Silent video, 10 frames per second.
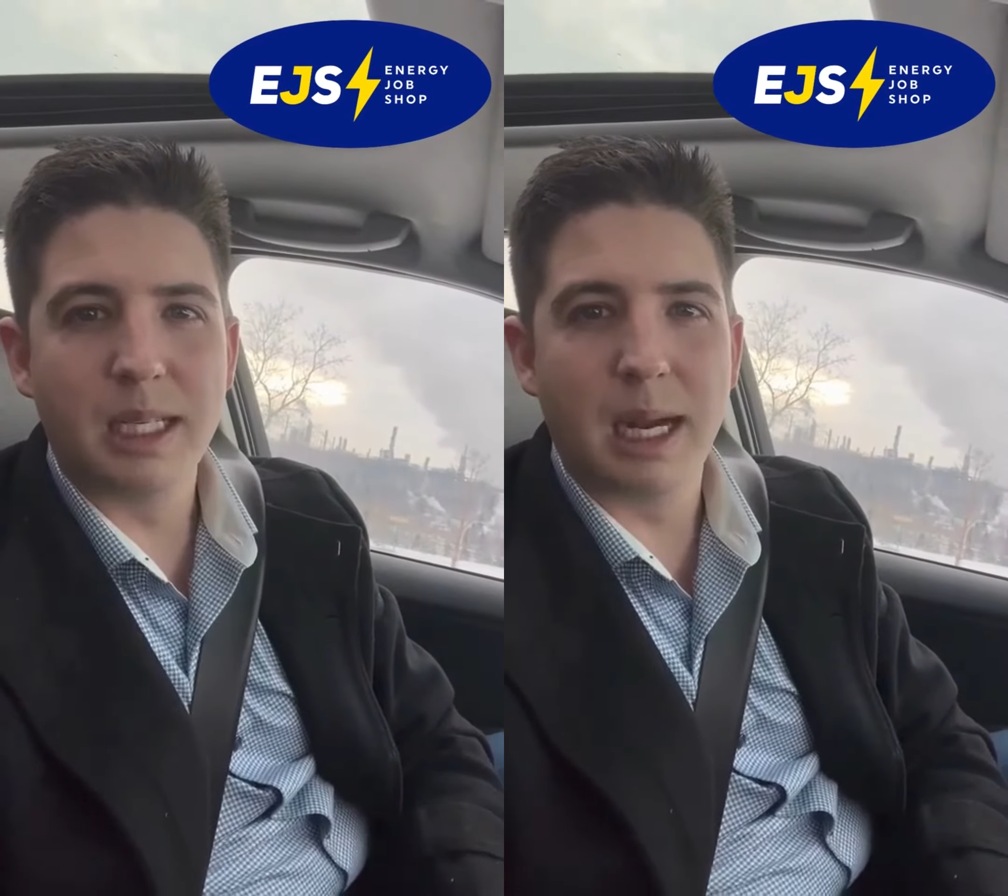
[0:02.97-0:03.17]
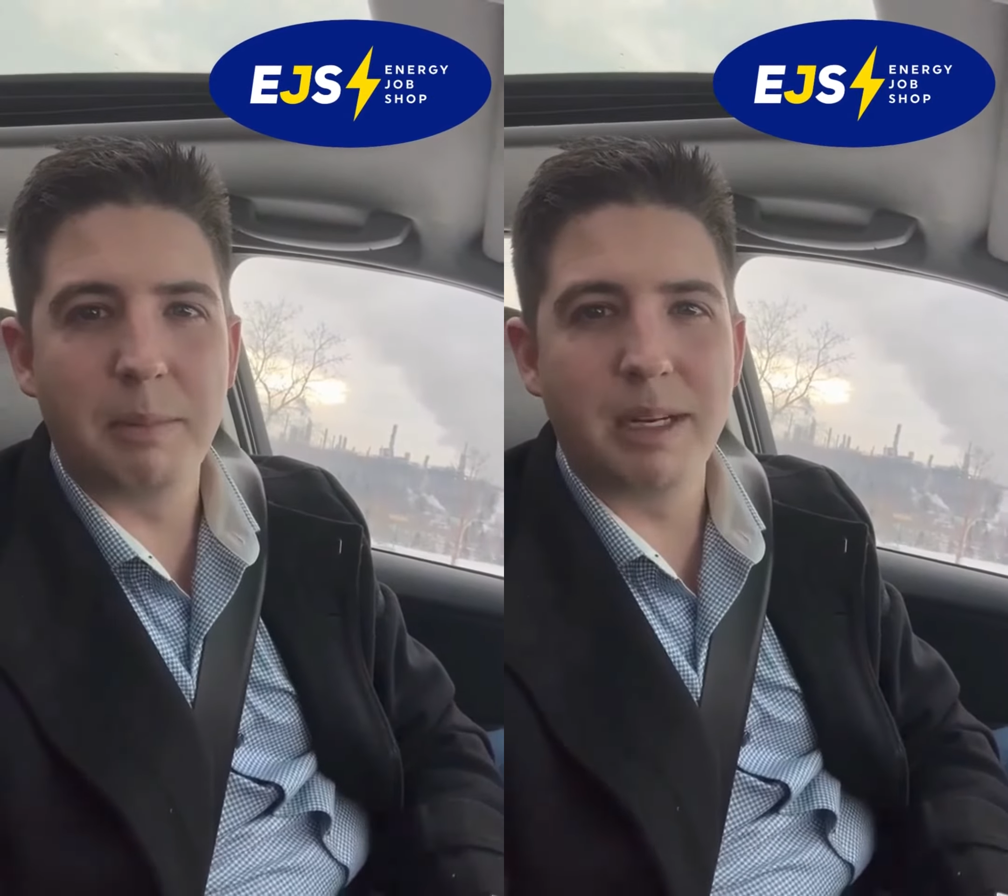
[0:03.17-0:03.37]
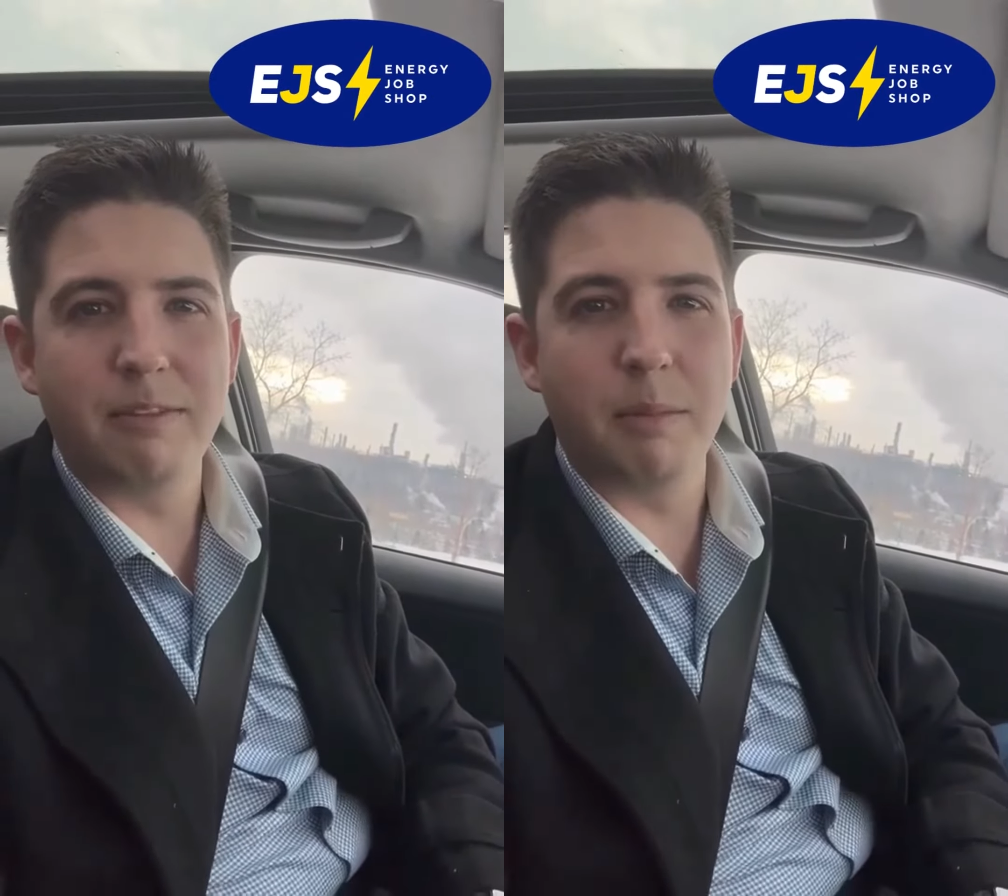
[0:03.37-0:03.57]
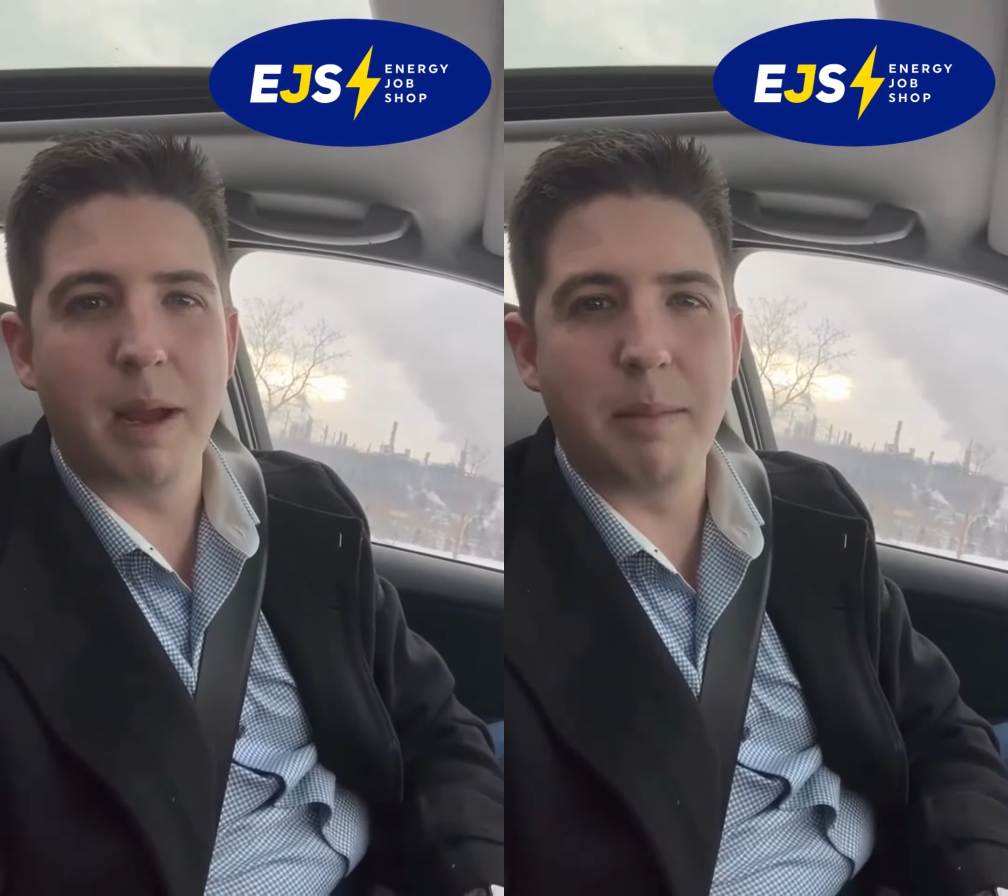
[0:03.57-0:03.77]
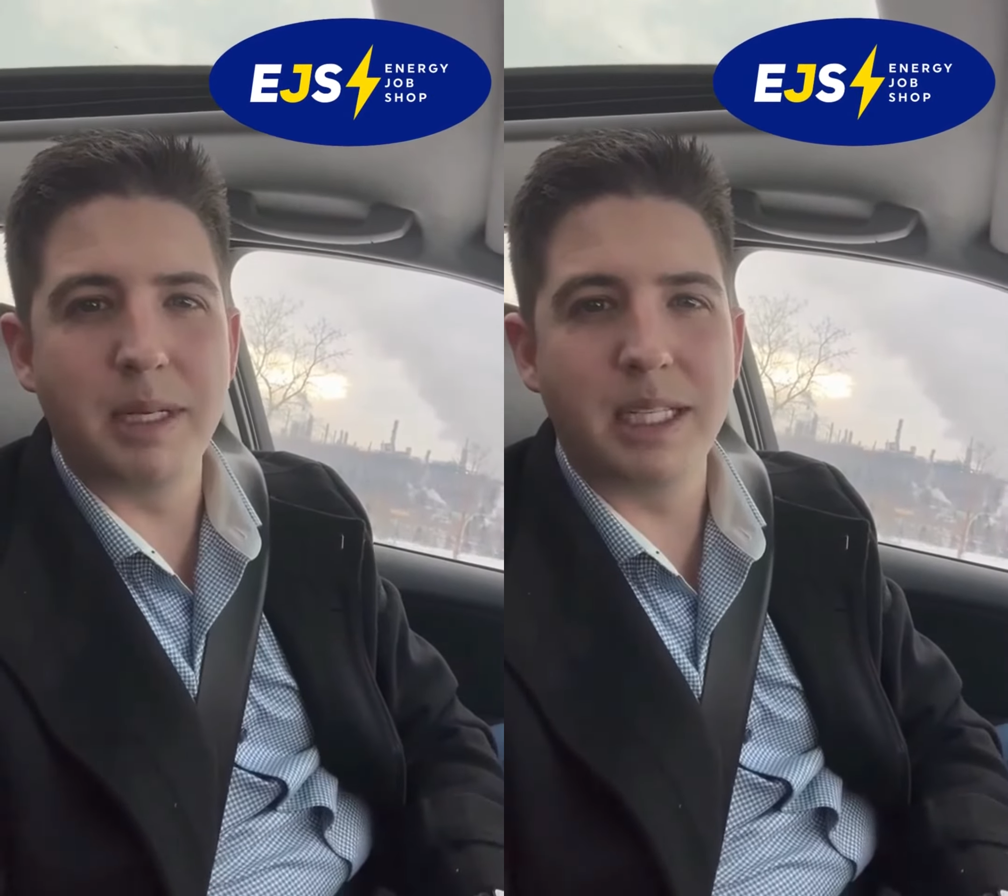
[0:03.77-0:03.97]
coming in from
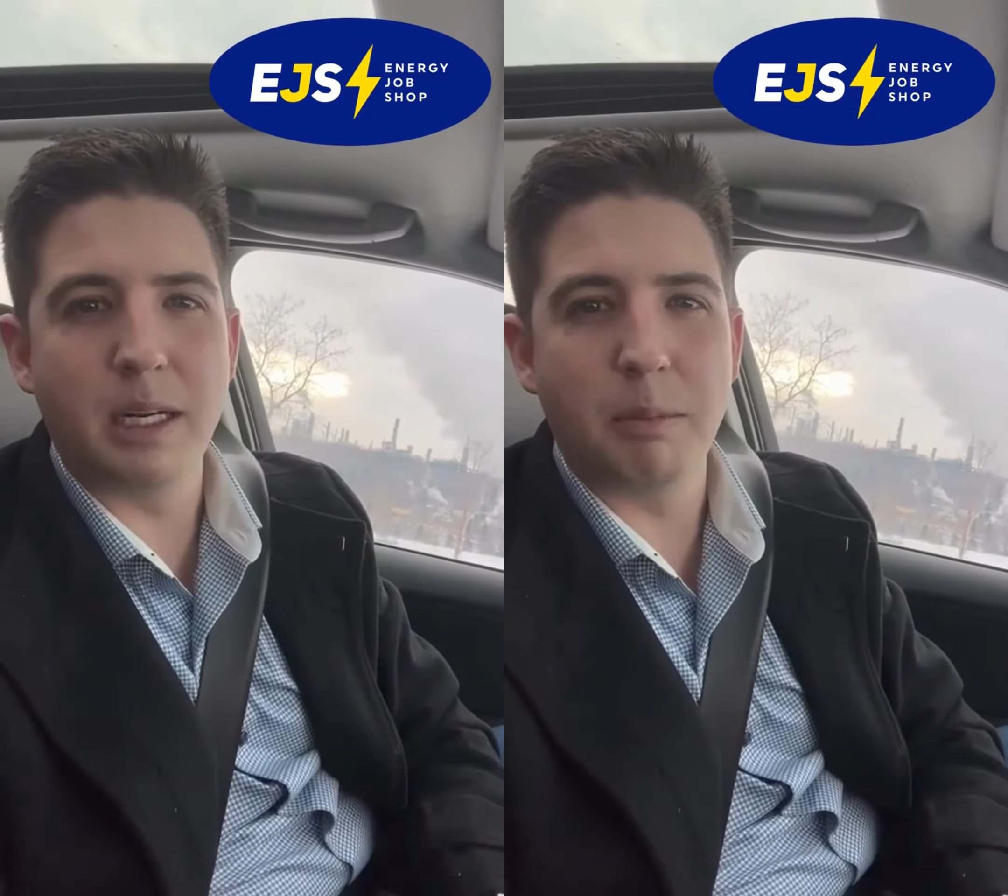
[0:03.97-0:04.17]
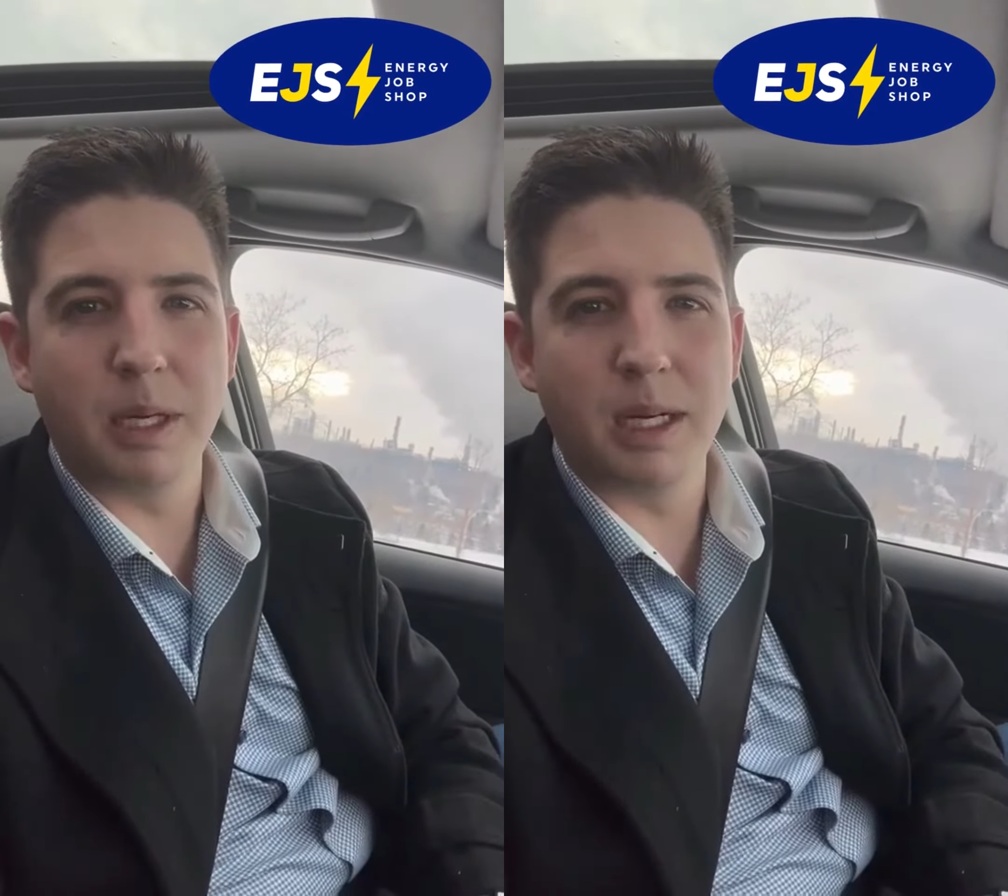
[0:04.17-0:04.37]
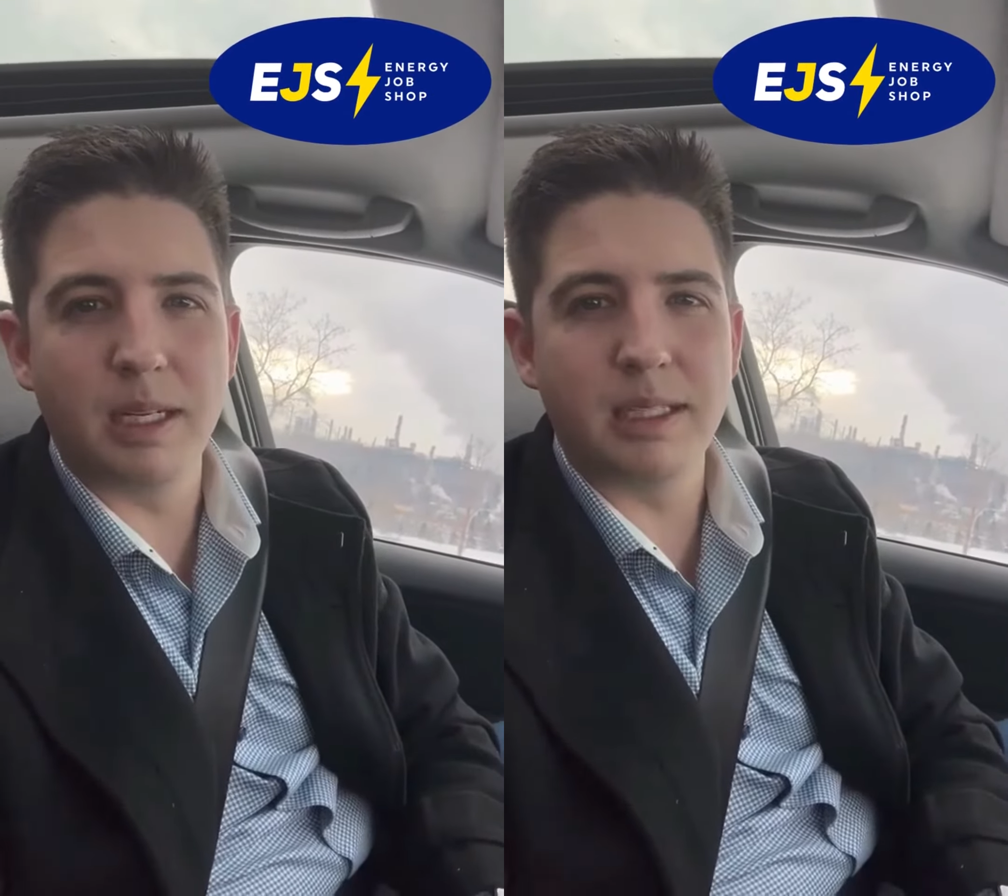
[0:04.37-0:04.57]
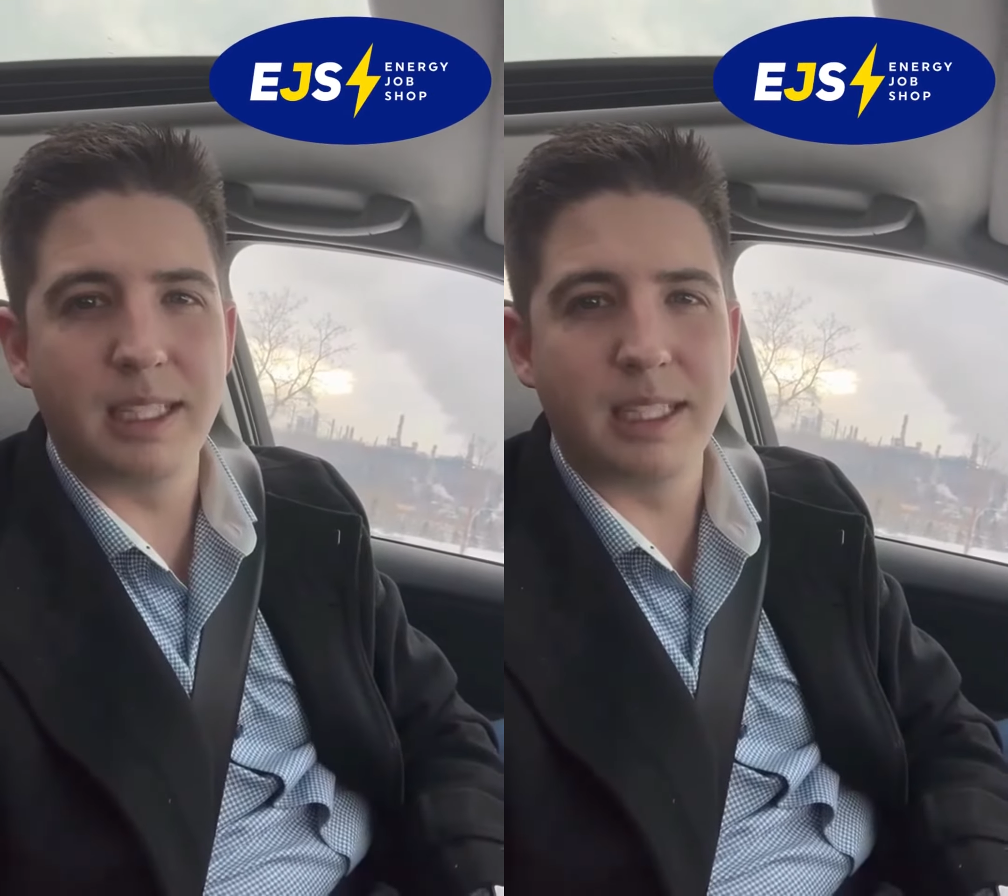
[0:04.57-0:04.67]
Edmonton, Alberta.